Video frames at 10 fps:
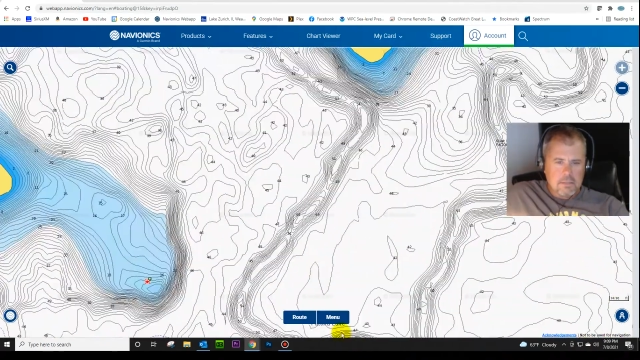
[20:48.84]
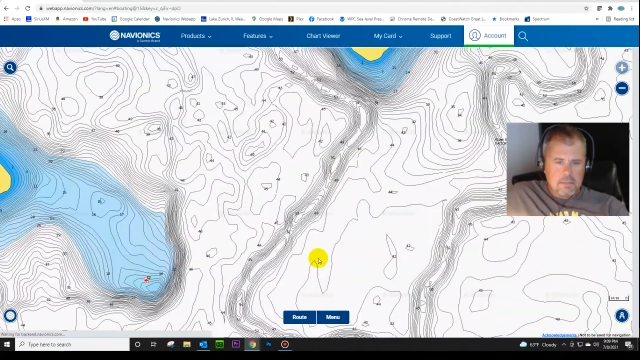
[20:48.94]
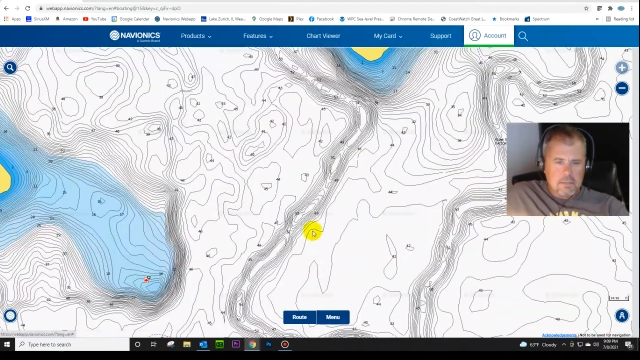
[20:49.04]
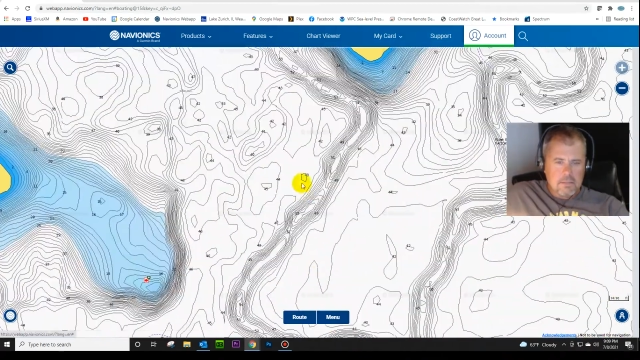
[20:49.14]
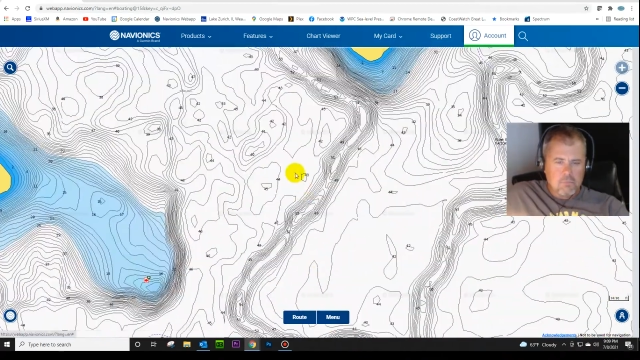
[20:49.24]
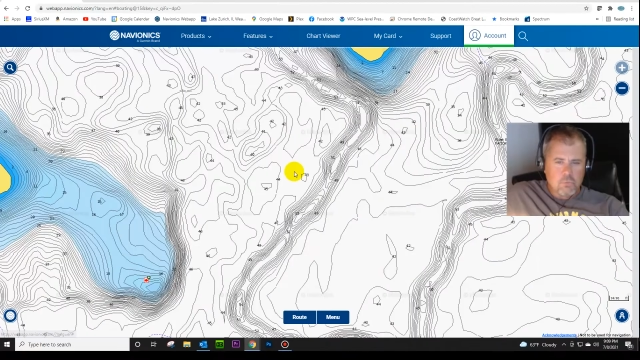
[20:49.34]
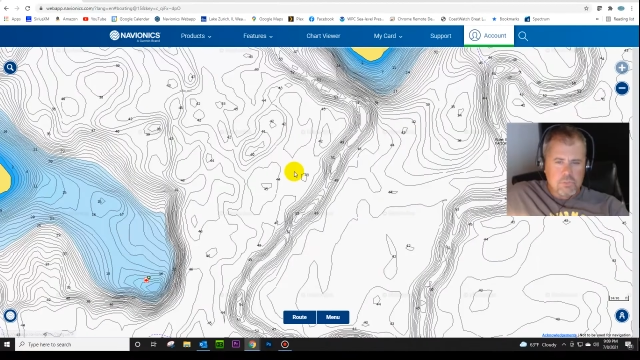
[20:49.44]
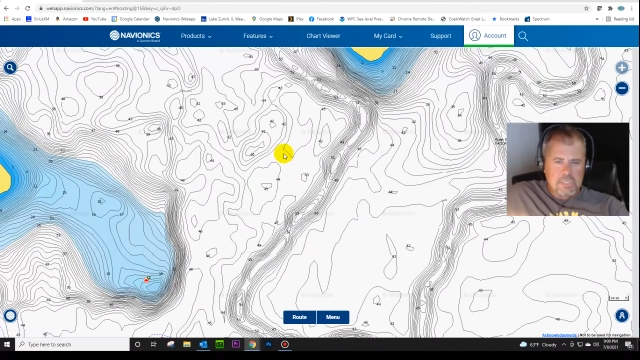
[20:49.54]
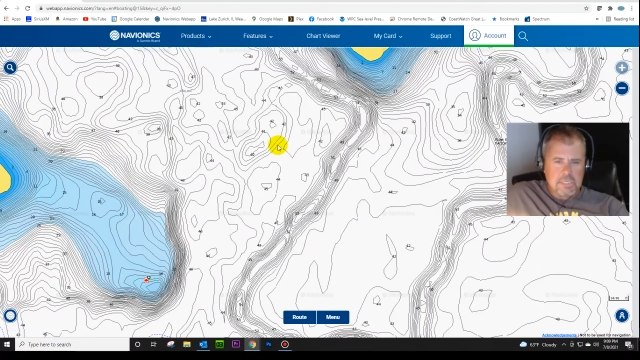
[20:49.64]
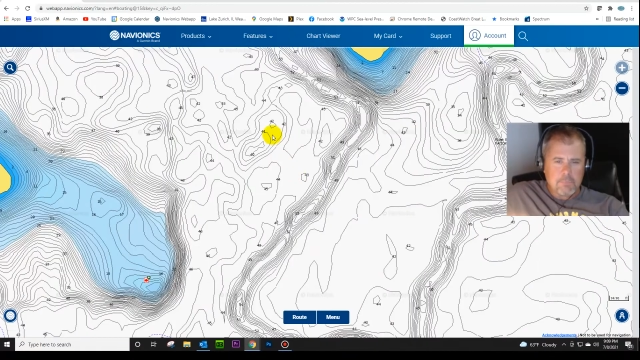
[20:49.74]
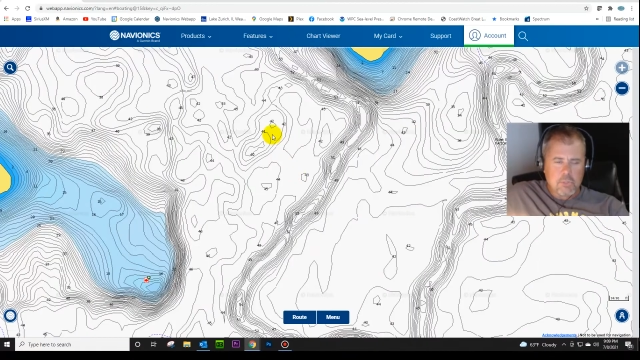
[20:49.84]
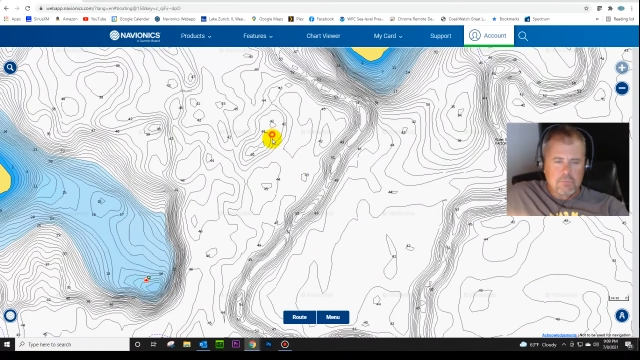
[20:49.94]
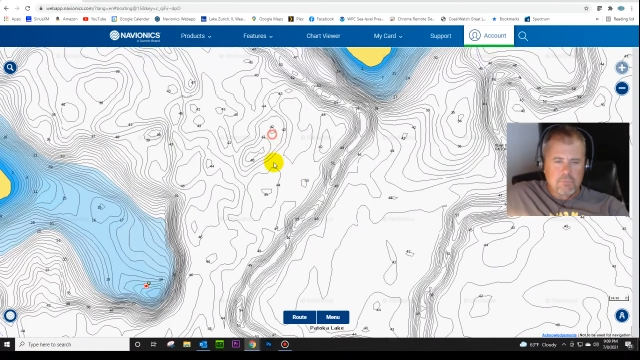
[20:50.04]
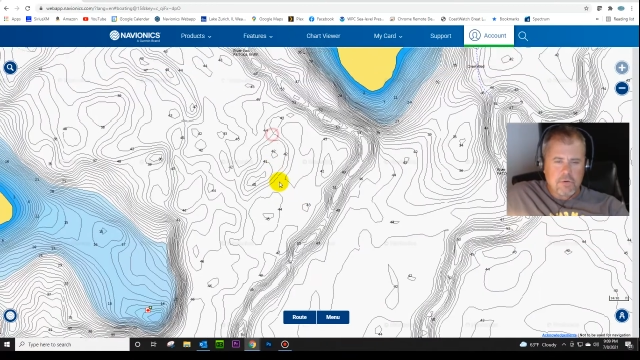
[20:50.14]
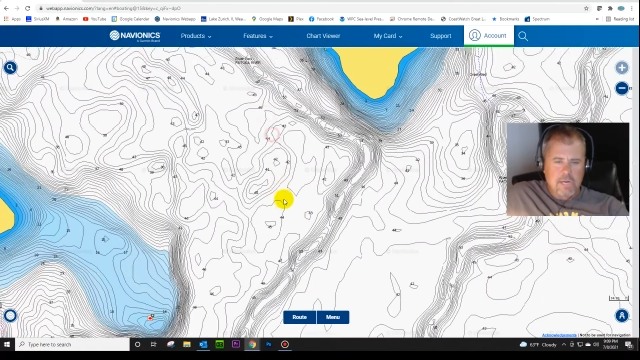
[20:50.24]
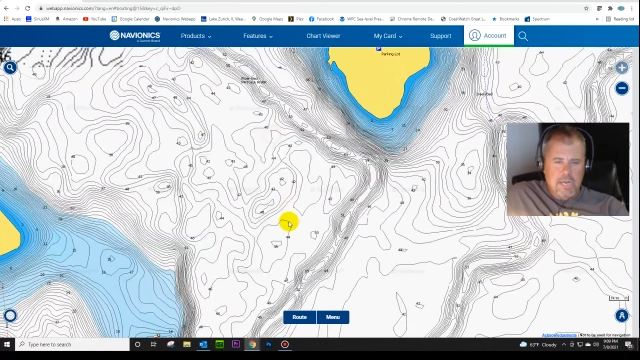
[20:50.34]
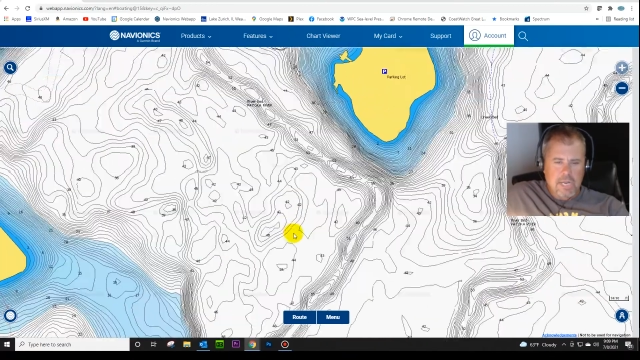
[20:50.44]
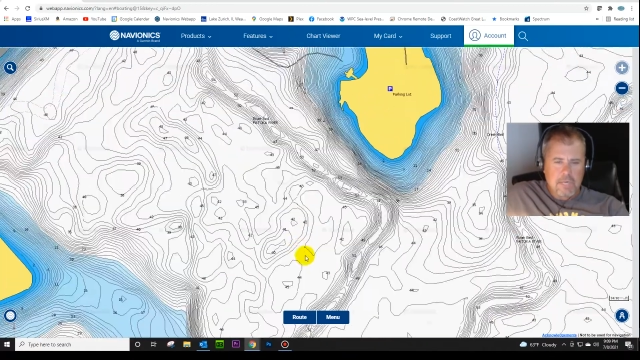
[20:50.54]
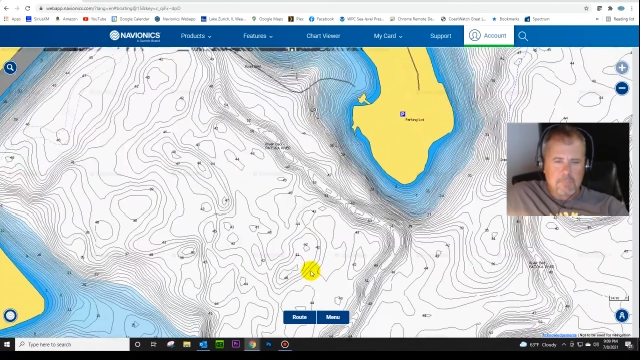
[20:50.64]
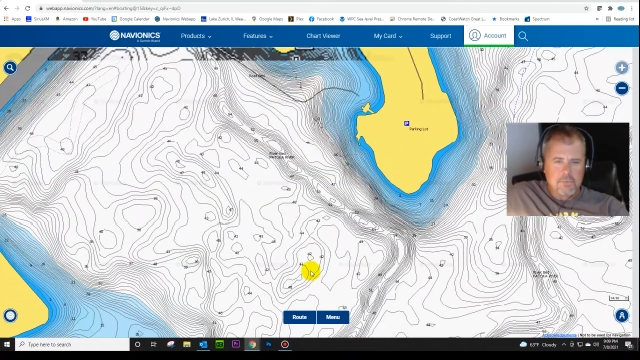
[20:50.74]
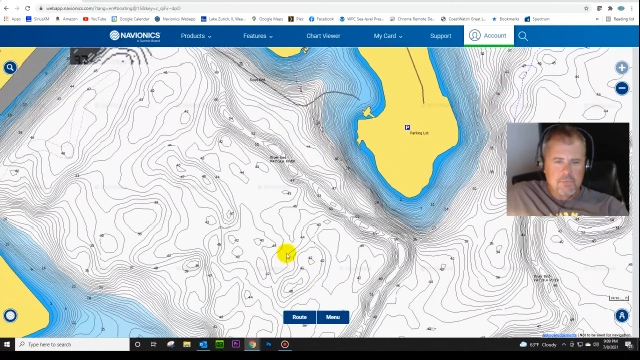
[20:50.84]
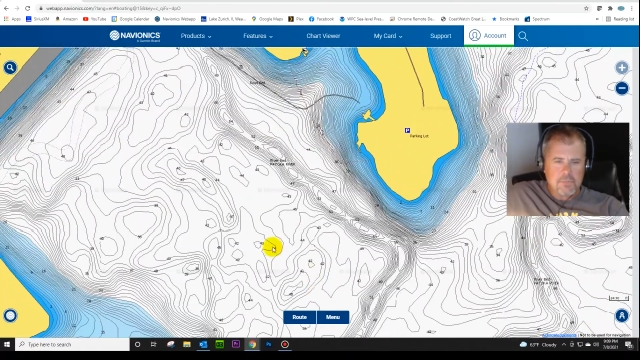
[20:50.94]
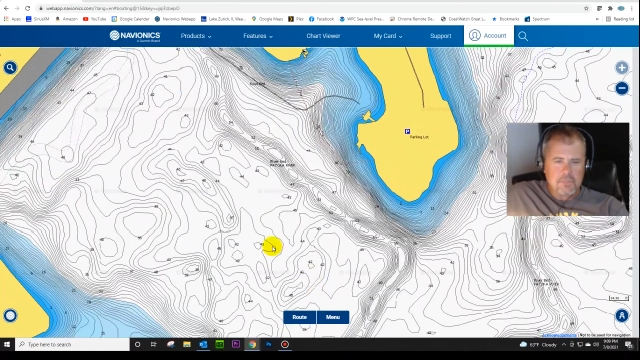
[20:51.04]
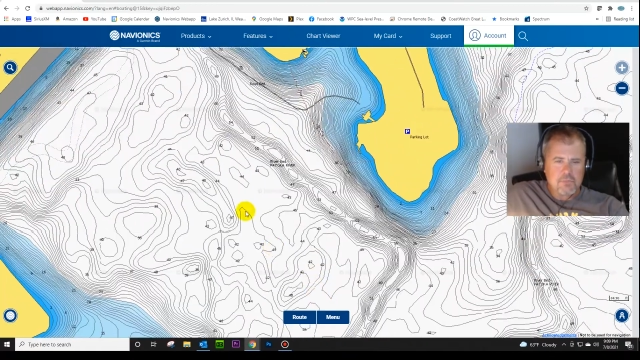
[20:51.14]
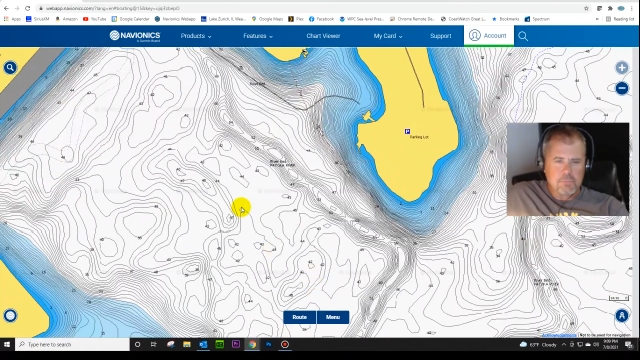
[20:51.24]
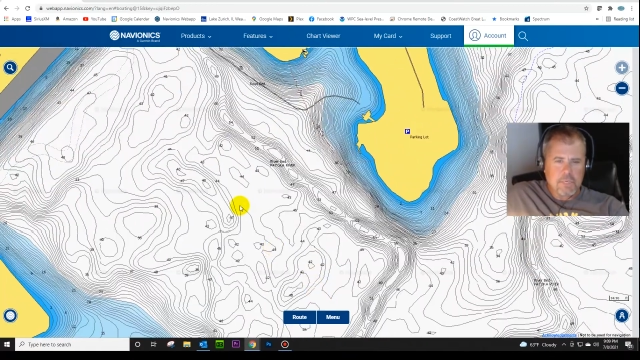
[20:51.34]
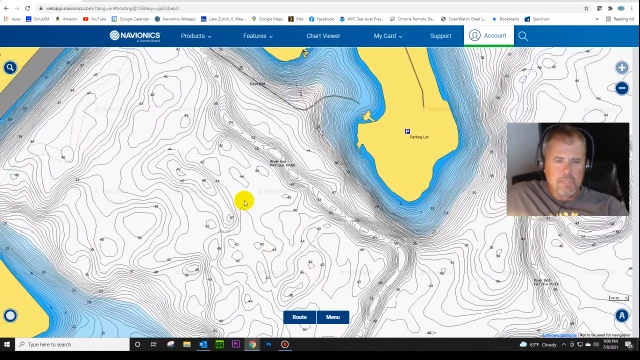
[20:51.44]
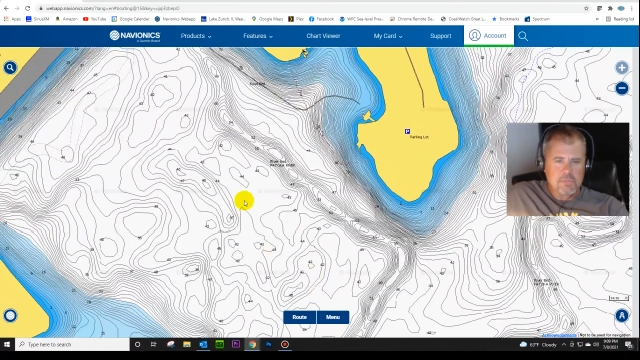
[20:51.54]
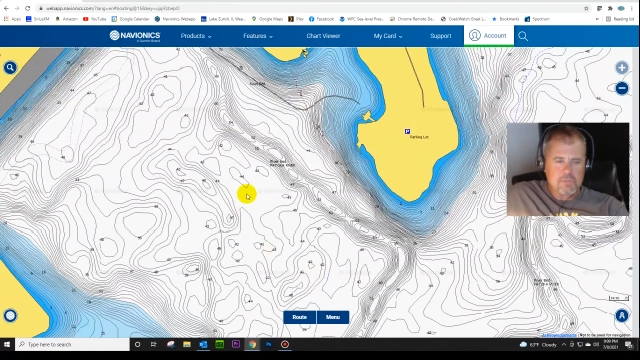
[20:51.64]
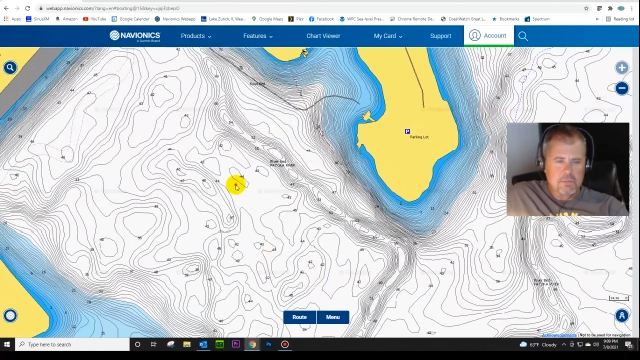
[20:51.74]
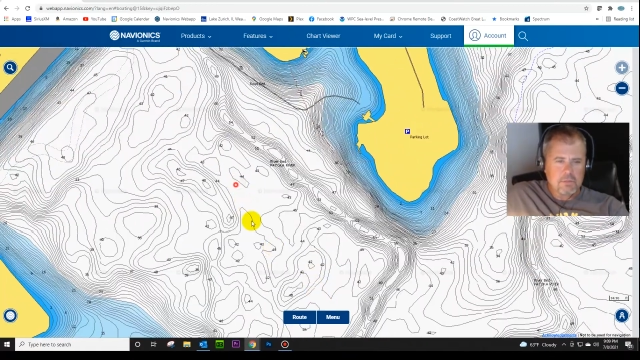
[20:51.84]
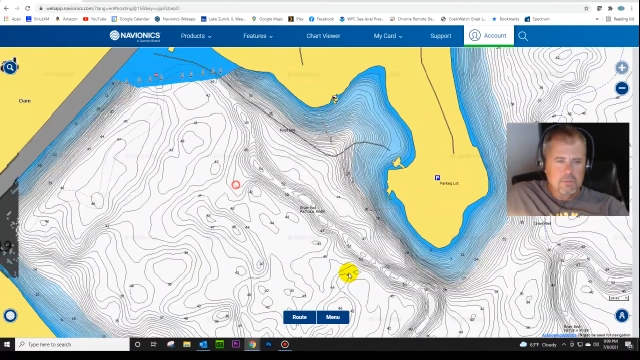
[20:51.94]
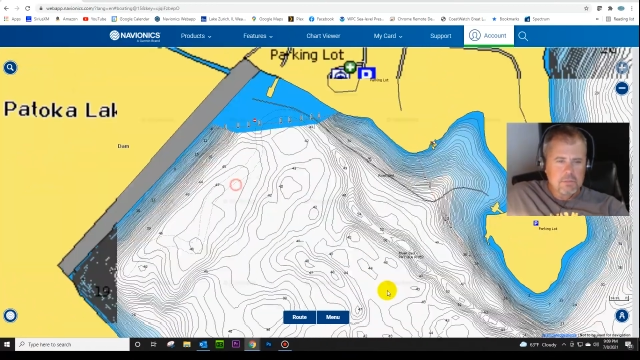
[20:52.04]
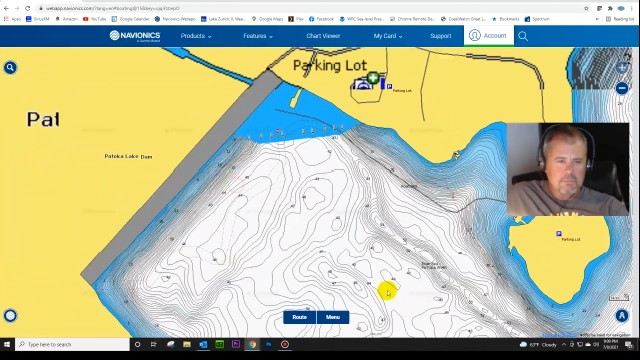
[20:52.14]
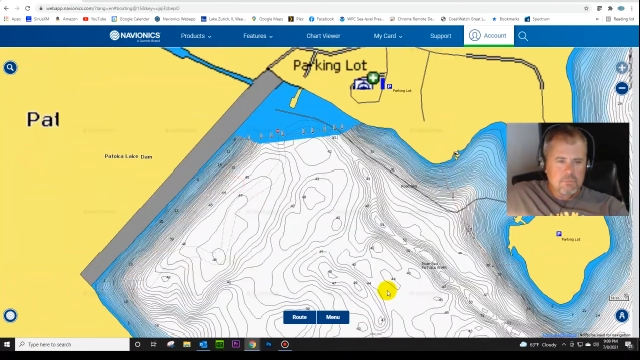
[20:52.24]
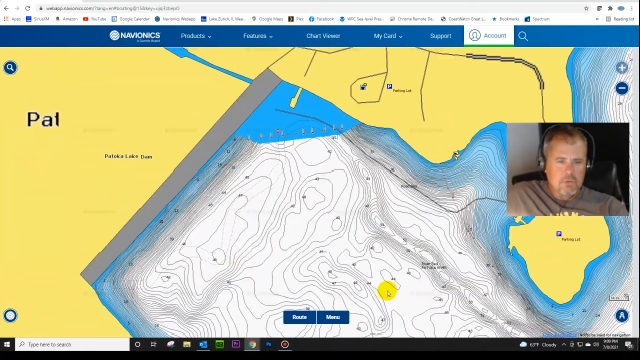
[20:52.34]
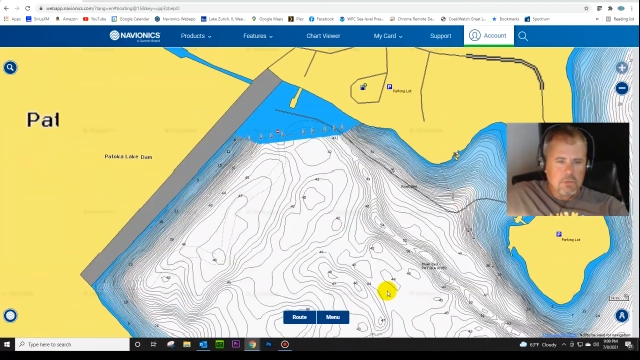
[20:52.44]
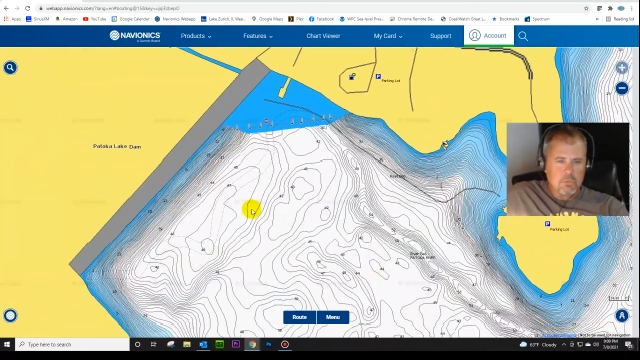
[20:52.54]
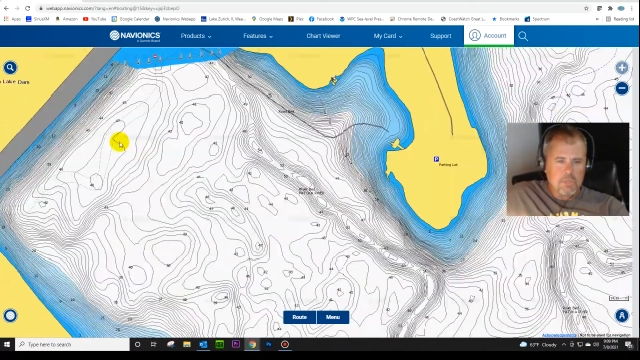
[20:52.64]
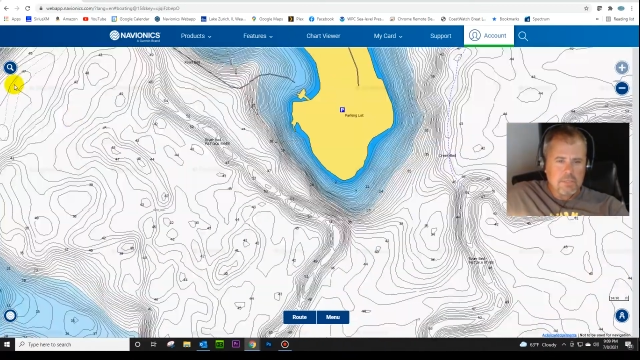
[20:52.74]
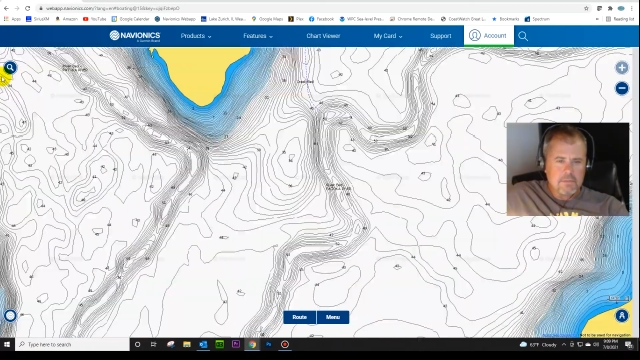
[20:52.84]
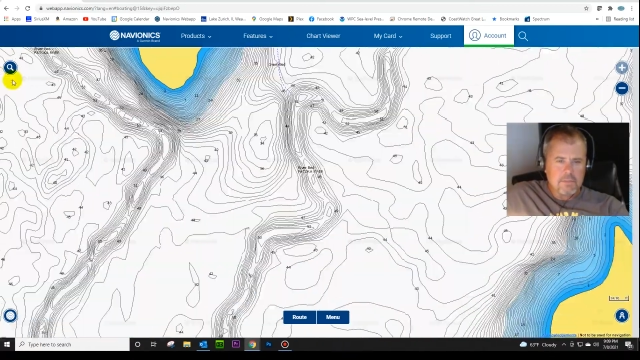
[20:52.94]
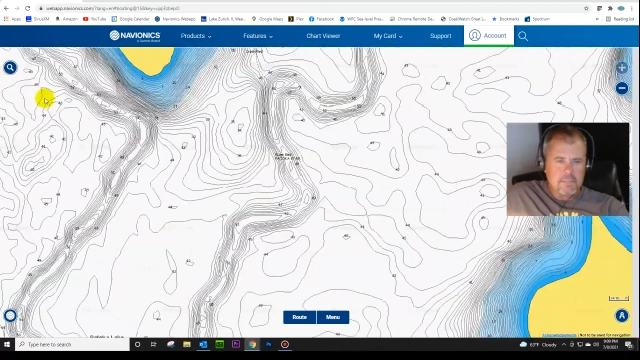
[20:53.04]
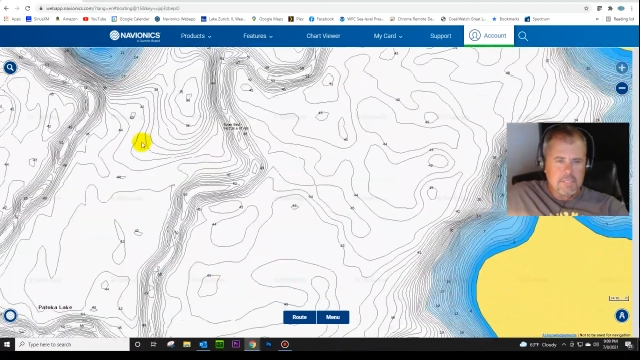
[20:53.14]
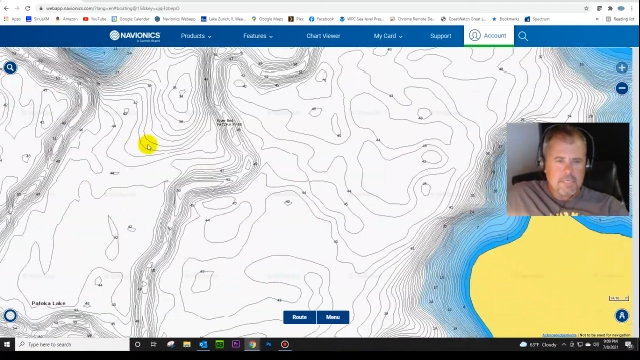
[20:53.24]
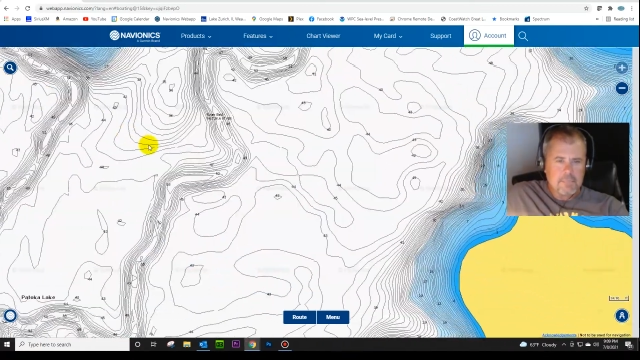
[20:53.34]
Once again, I'm looking for high percentage spots here. All right, we're at the dam.